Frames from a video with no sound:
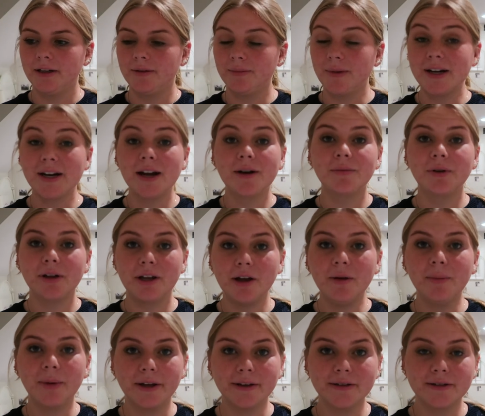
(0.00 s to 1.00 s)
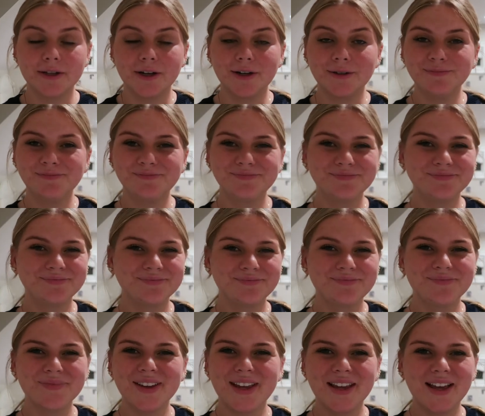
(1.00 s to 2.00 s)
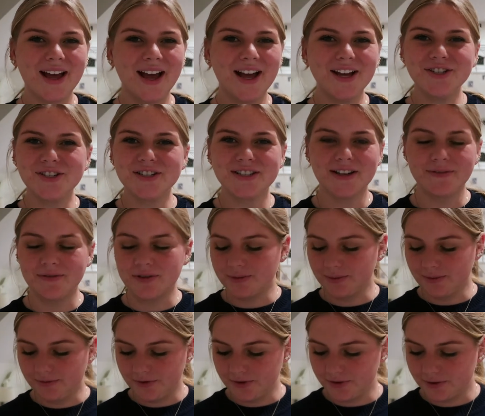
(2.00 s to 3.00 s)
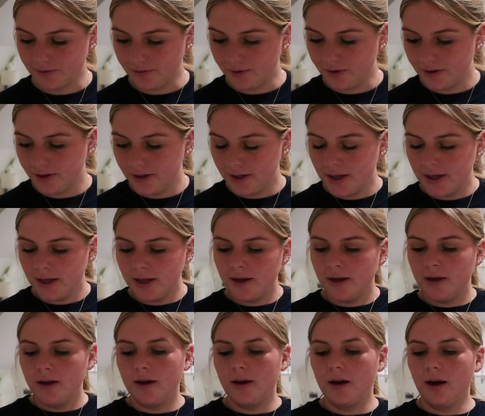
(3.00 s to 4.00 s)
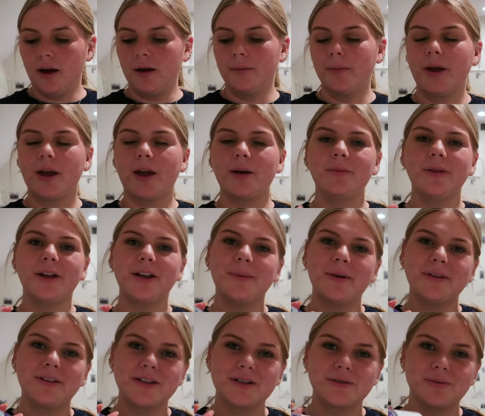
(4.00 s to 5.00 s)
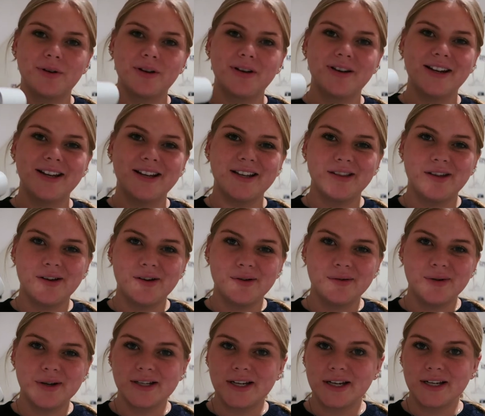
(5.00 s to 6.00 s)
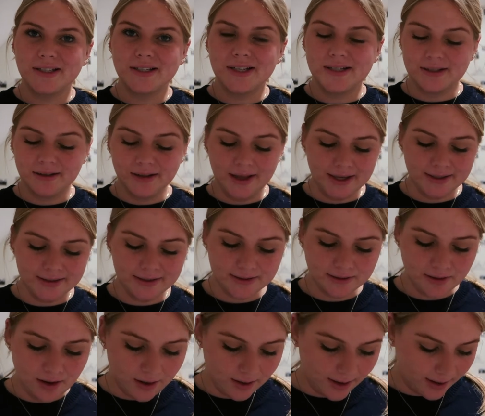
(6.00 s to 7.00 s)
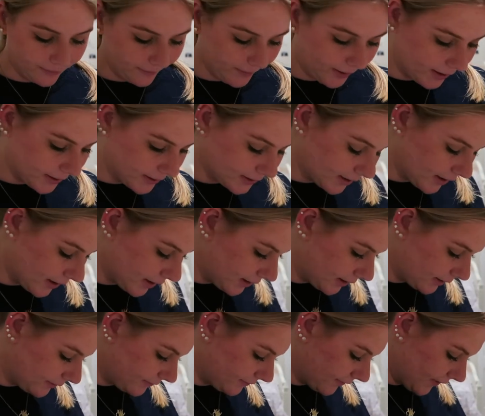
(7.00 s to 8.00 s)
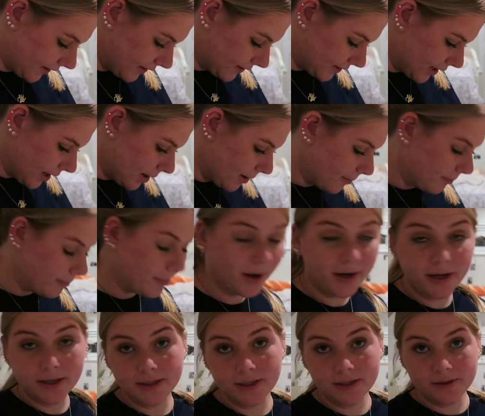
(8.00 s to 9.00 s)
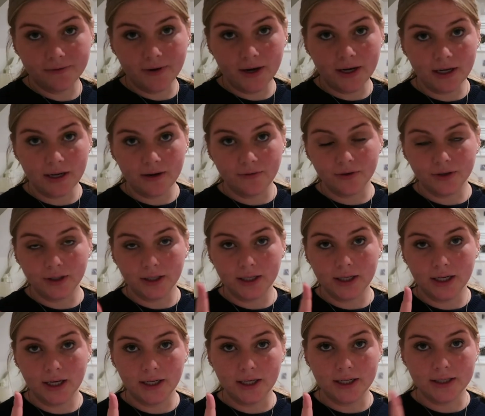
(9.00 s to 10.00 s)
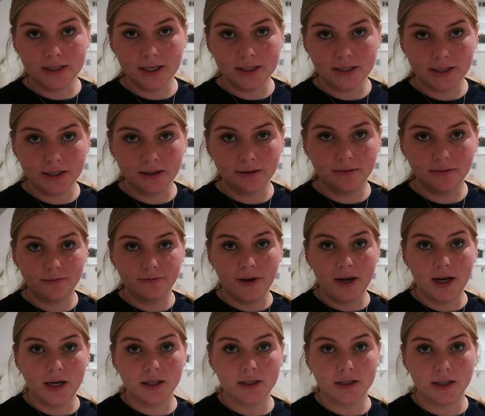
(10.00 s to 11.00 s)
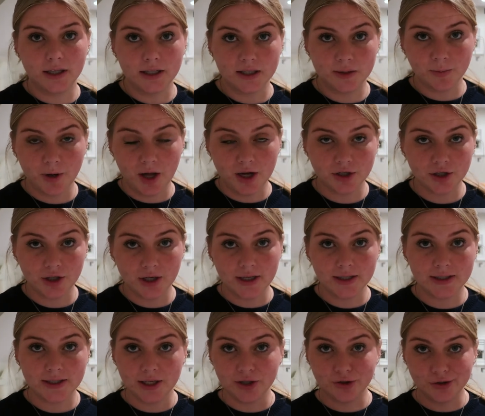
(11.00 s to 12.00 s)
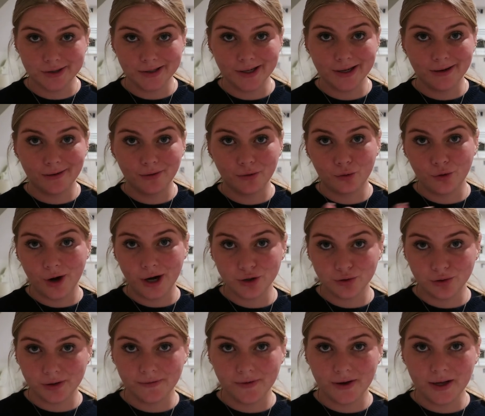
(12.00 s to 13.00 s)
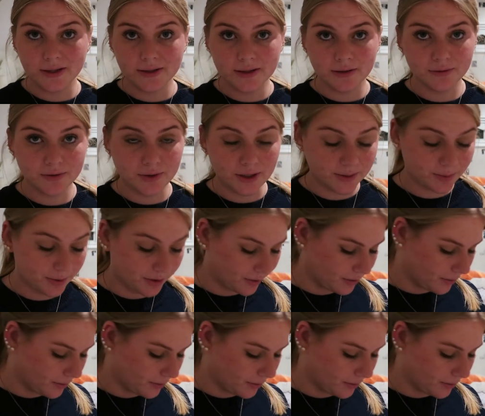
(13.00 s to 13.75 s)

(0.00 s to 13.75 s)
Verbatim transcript: my dad will kill me so I just saved this one for school. Um, my complaint about this one eh, though is that it doesn't last as long I find that it fades but it does fade evenly and it doesn't fade into like splotchiness. It just like gradually fades. So that's pretty